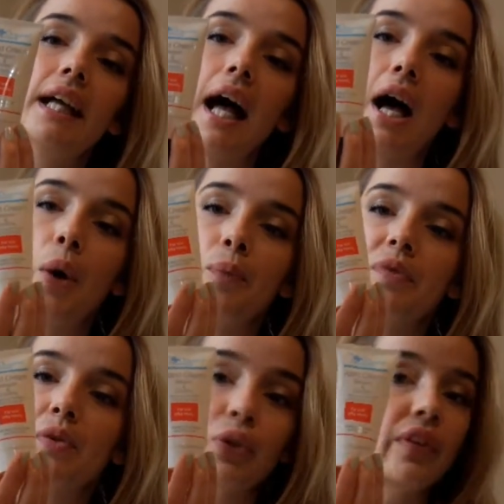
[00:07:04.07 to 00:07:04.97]

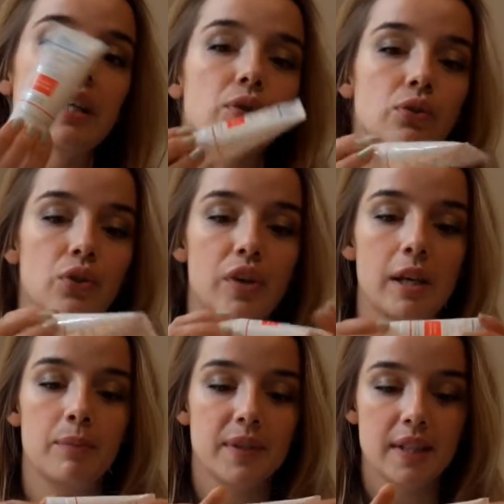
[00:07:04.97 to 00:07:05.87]
It's one of the little
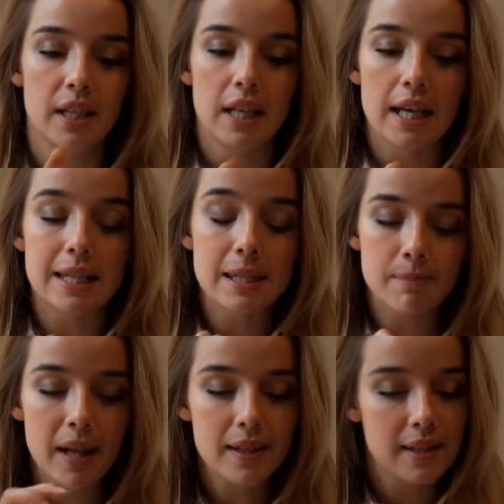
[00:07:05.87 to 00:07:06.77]
creams. It
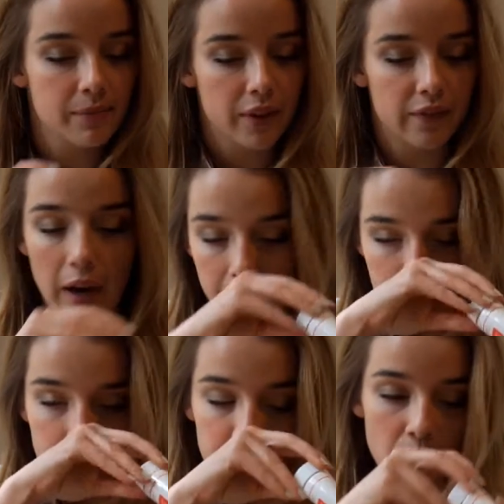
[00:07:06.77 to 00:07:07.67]
smells very
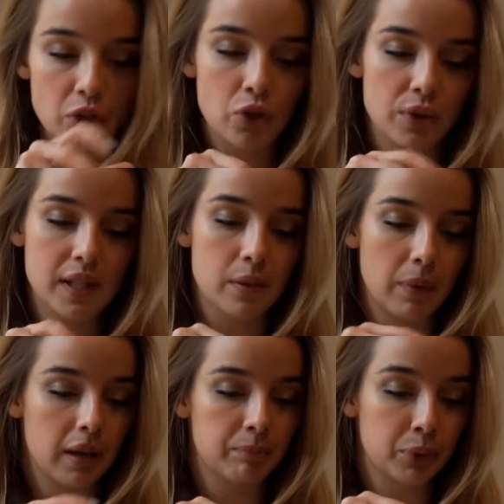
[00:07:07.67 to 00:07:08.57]
unusual.
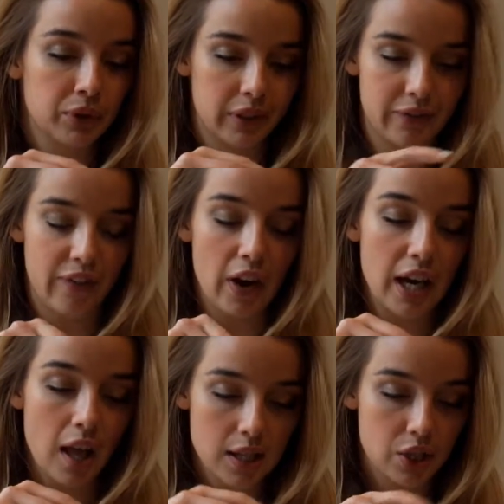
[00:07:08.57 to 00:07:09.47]
I put the
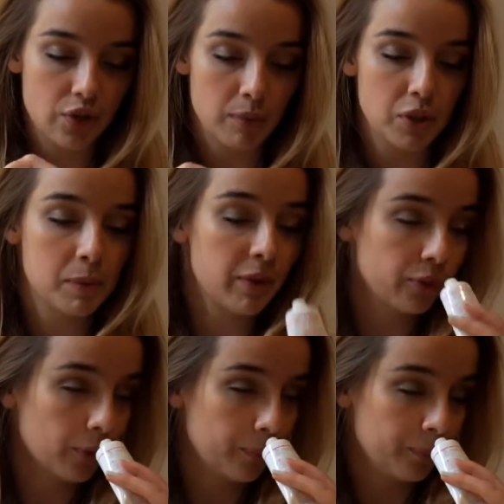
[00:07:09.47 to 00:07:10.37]
very last drop just
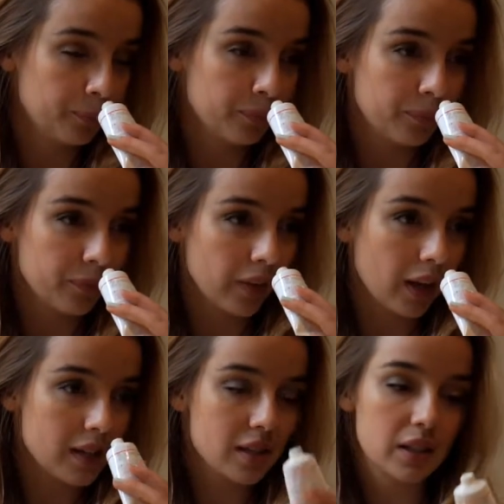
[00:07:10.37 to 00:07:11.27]
before
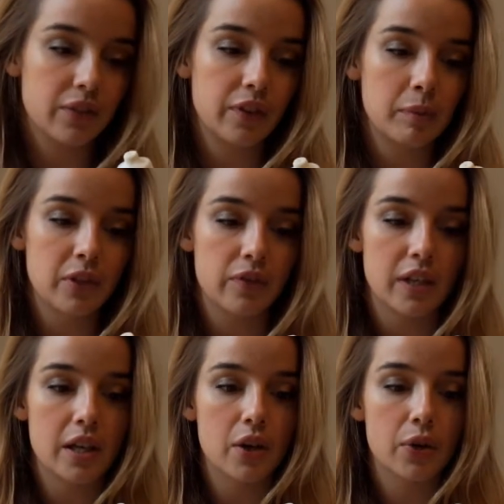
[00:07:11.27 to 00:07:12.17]
I started filming the
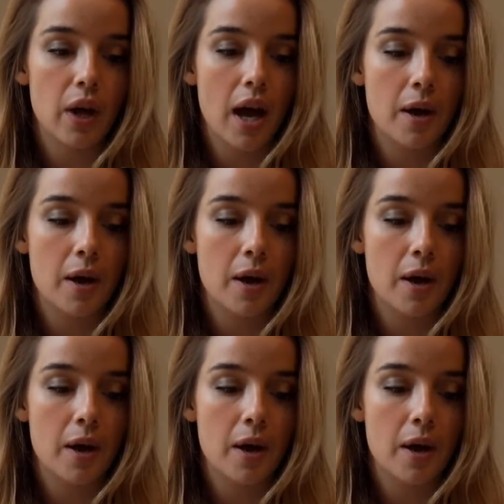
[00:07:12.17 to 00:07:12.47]
video.